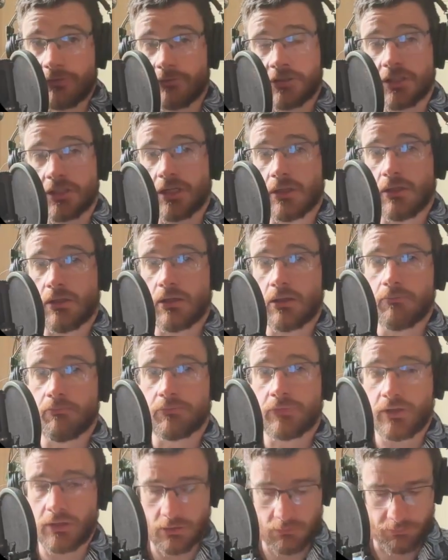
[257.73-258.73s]
channel I'm
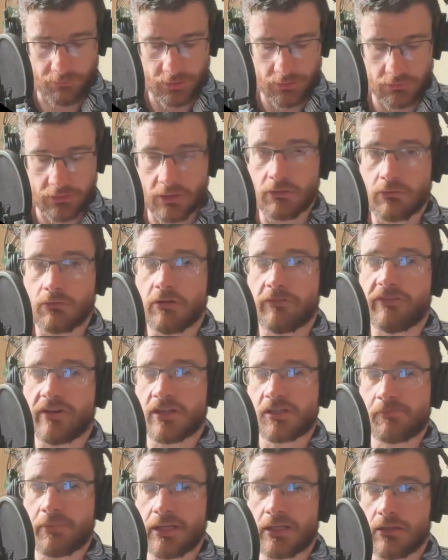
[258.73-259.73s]
building
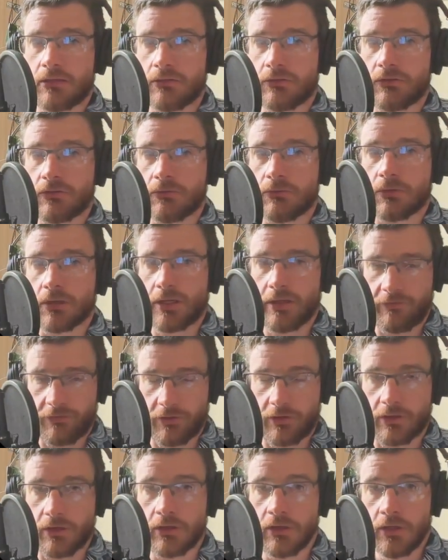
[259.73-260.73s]
effects pedals or whatever,
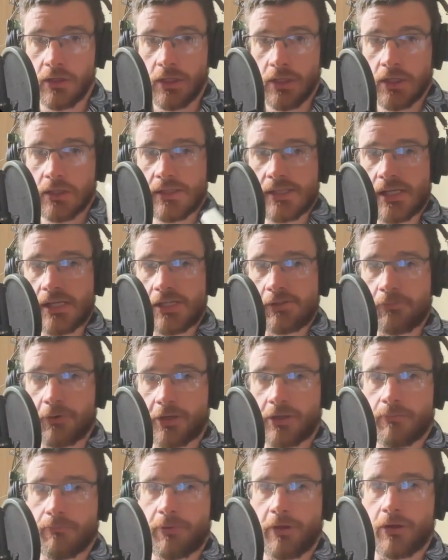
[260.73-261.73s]
and I test my
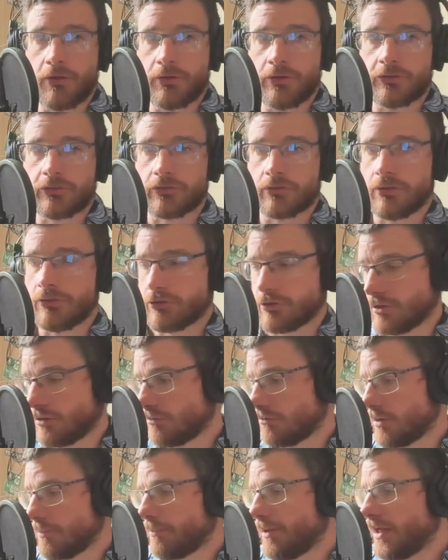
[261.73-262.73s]
components, or I'm trying to
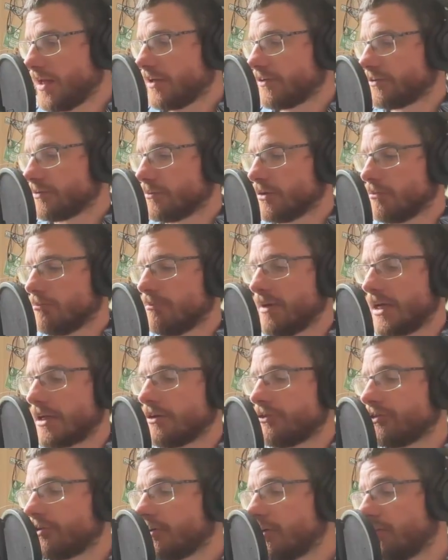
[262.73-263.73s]
repair some old
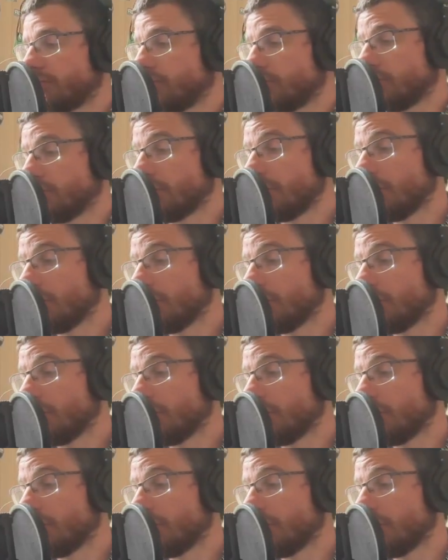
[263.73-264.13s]
Mega Drive or